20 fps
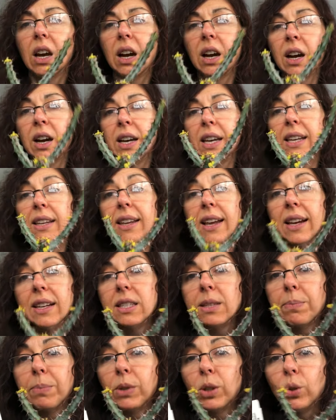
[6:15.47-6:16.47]
Uh, it
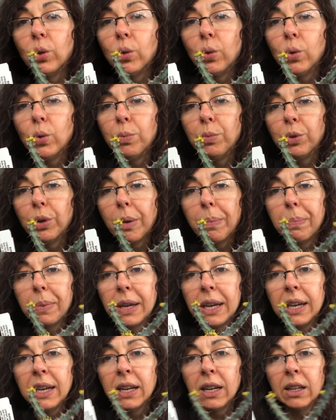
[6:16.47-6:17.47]
has bloomed
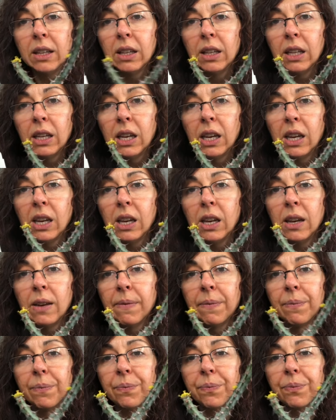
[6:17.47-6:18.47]

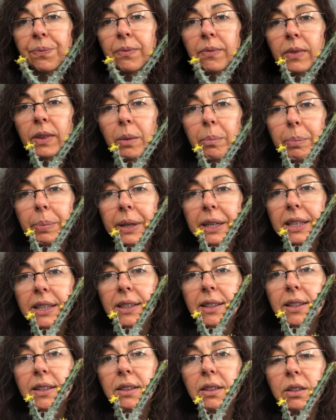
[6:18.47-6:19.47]
repeatedly, but
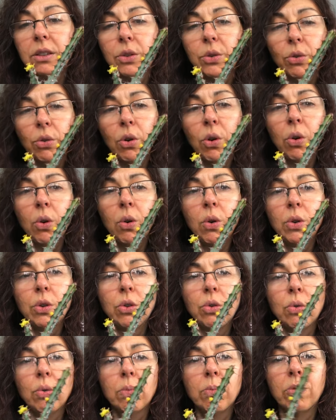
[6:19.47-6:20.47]
it didn't grow
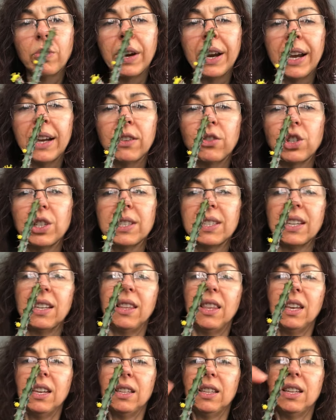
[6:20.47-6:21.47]
new branches. I
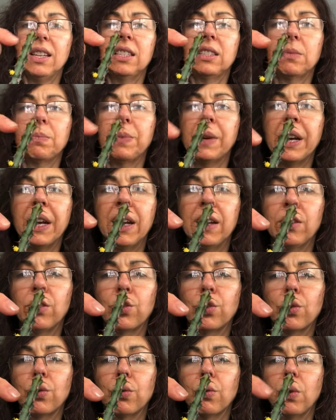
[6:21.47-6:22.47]
think this
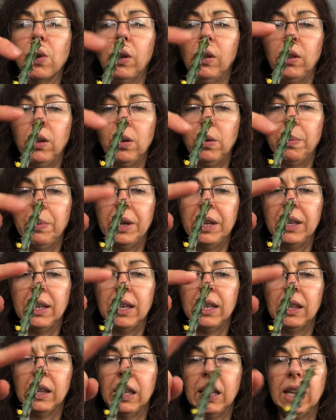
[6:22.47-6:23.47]
branch grew a little bit
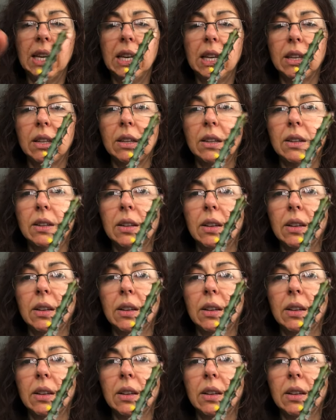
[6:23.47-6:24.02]
in length